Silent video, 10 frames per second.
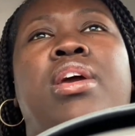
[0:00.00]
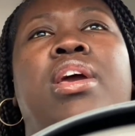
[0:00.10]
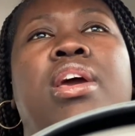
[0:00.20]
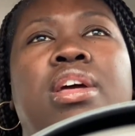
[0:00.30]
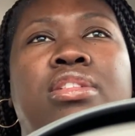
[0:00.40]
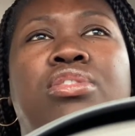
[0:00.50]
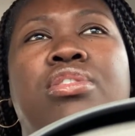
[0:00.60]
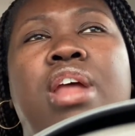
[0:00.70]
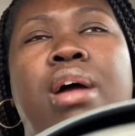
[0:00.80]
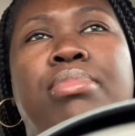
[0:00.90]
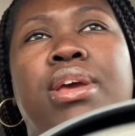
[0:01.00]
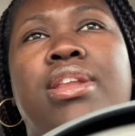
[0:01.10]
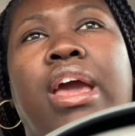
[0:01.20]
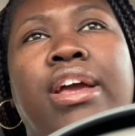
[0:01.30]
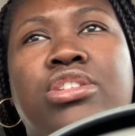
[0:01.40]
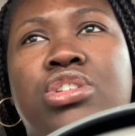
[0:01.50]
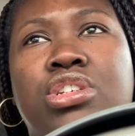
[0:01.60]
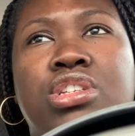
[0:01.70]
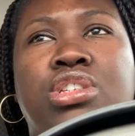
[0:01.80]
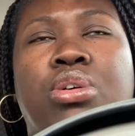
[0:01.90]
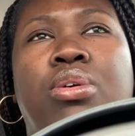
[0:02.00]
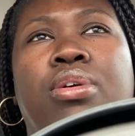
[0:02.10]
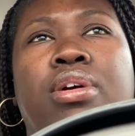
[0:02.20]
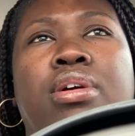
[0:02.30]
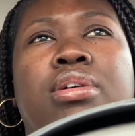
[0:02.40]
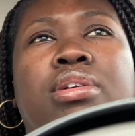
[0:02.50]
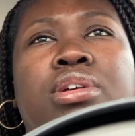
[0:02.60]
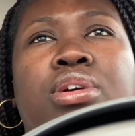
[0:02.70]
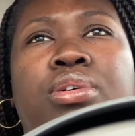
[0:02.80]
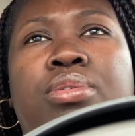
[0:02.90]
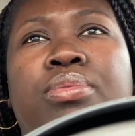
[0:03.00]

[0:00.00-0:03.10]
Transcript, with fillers: and you're not being anxious or, you know,